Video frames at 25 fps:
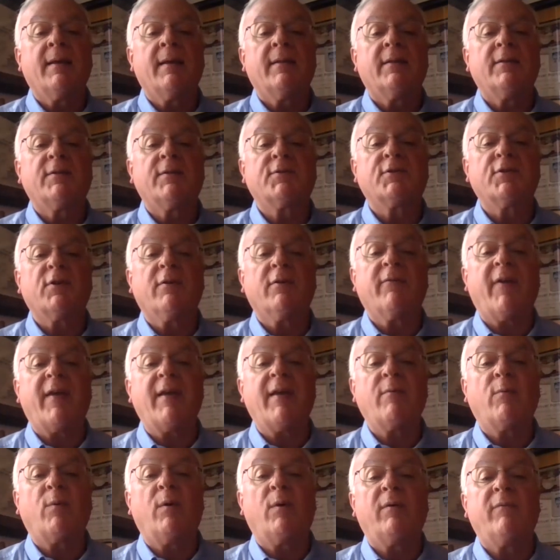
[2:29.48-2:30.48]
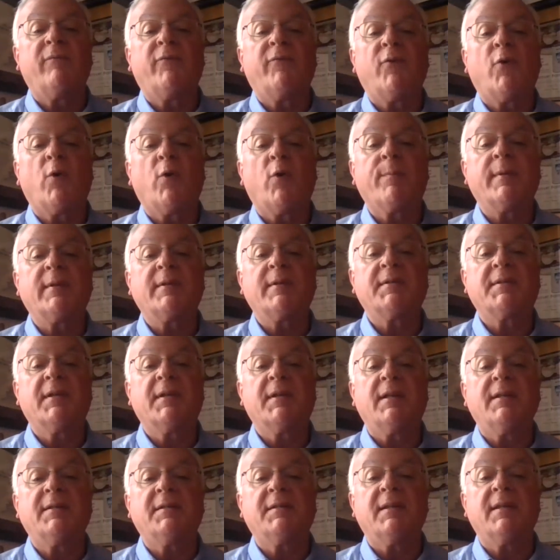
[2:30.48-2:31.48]
The survey will inform the
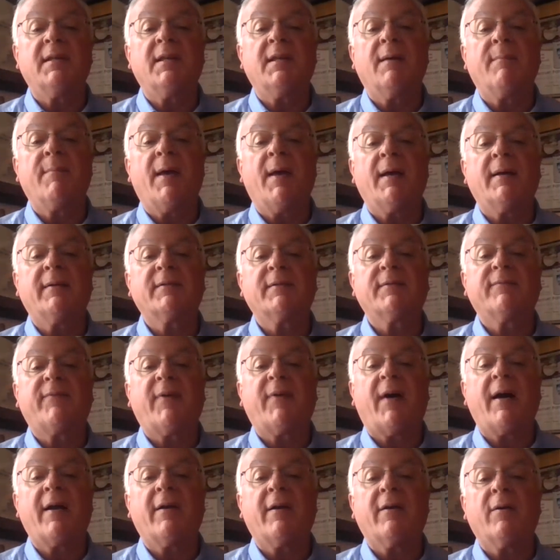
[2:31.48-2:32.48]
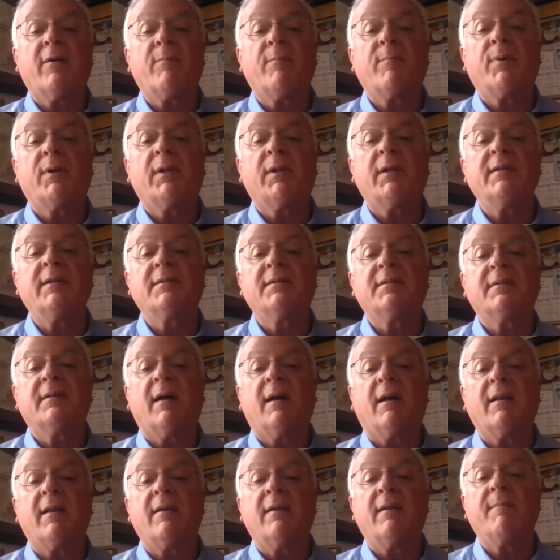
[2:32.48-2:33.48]
city's EMS, fire, police
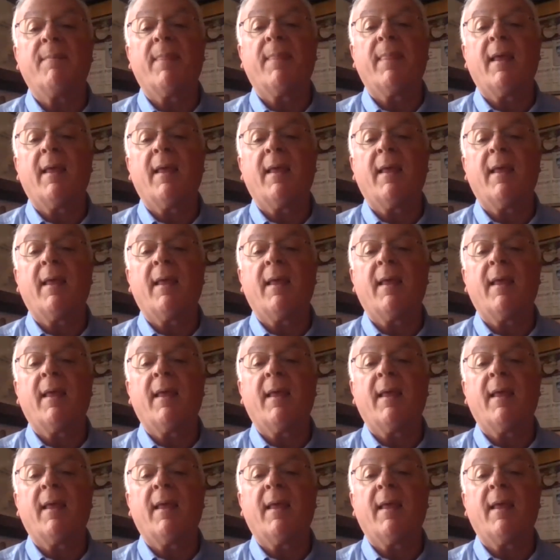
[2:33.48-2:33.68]
study.